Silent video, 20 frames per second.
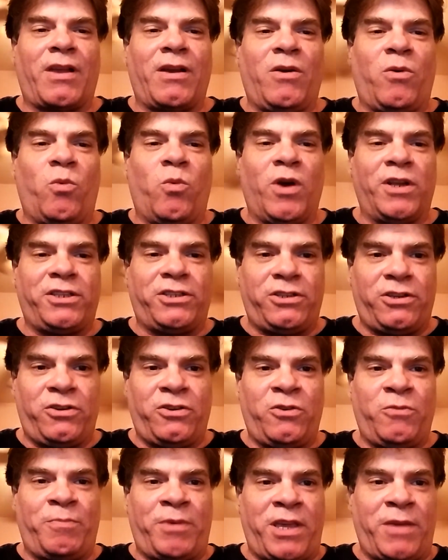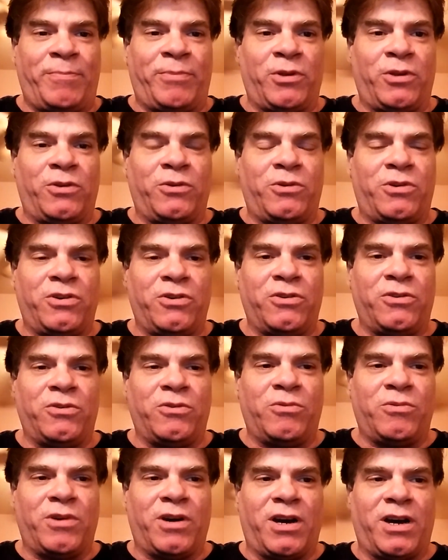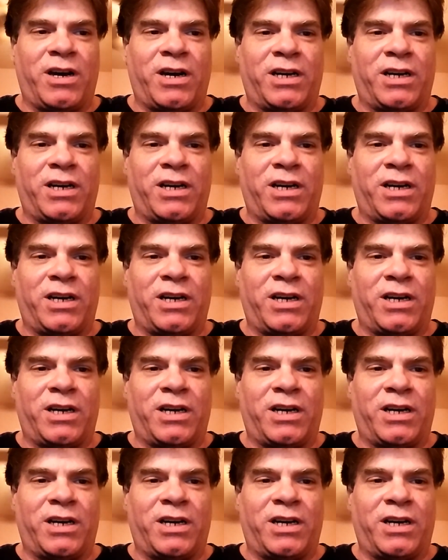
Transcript: What do people who